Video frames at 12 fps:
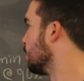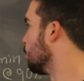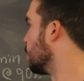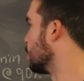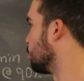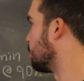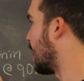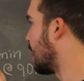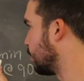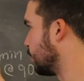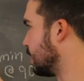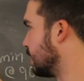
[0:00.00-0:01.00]
what your
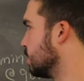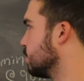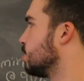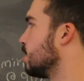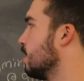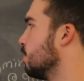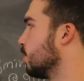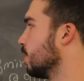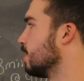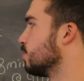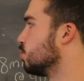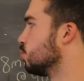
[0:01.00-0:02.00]
battery is in
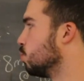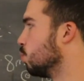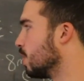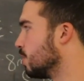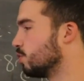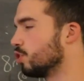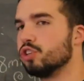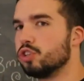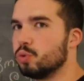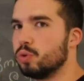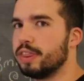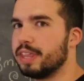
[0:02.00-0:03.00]
relation to what you can
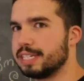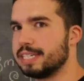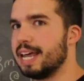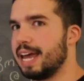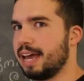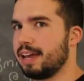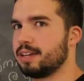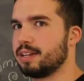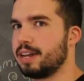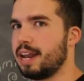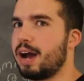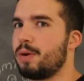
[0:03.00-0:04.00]
do this day,
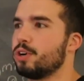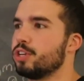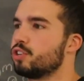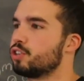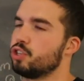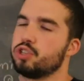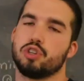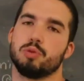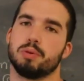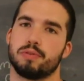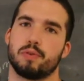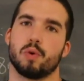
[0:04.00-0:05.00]
not what you could do
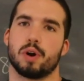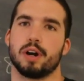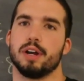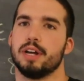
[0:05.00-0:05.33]
before.